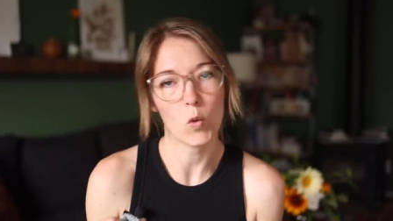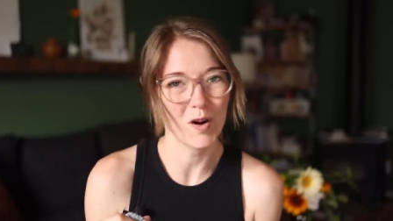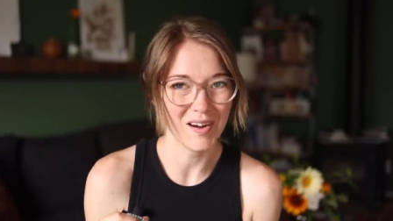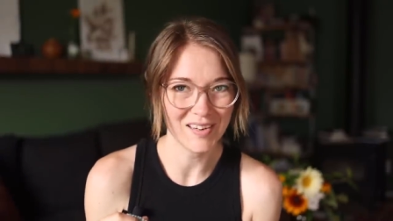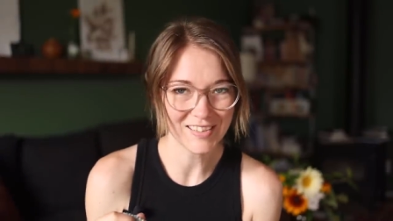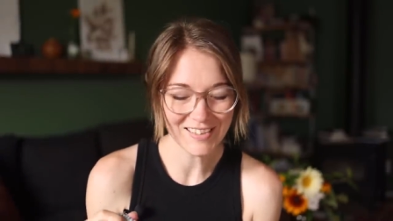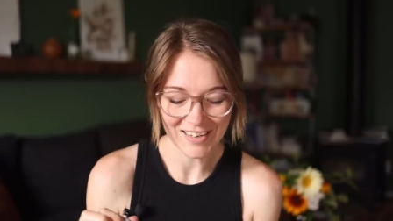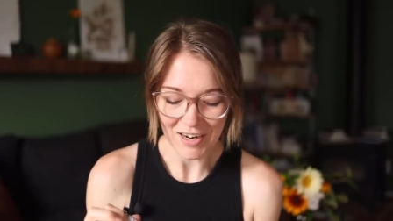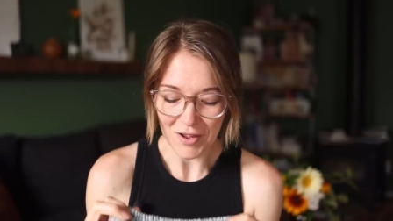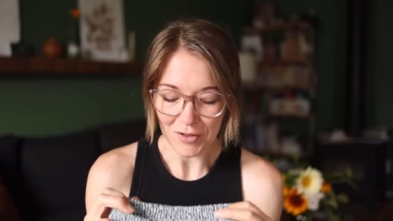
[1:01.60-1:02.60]
wore it.
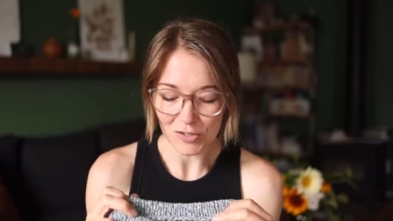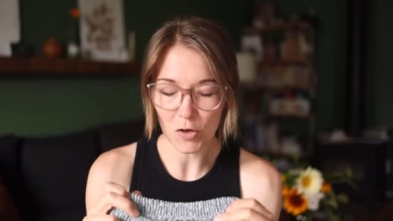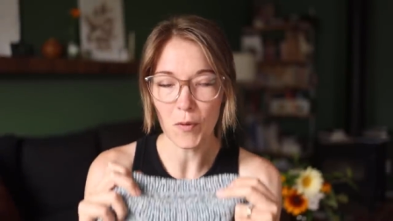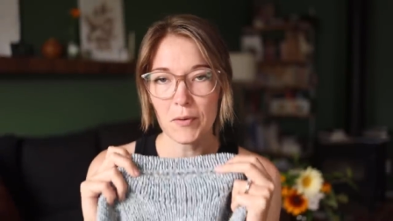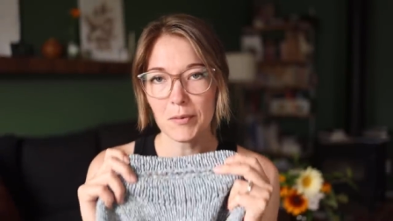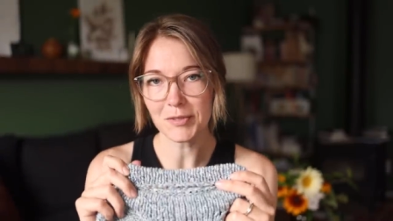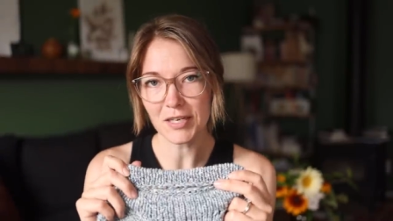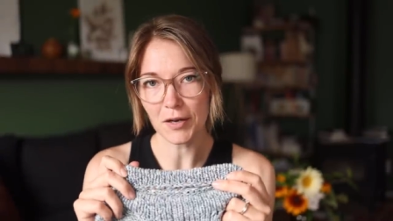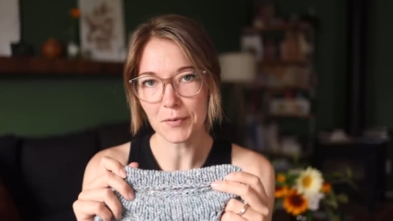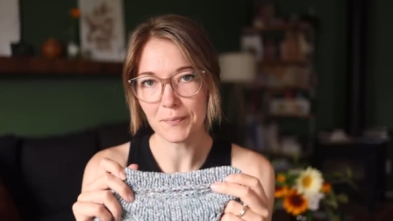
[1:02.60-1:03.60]
So I ripped it
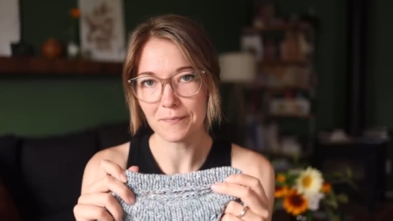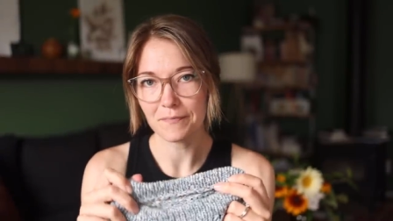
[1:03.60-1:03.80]
out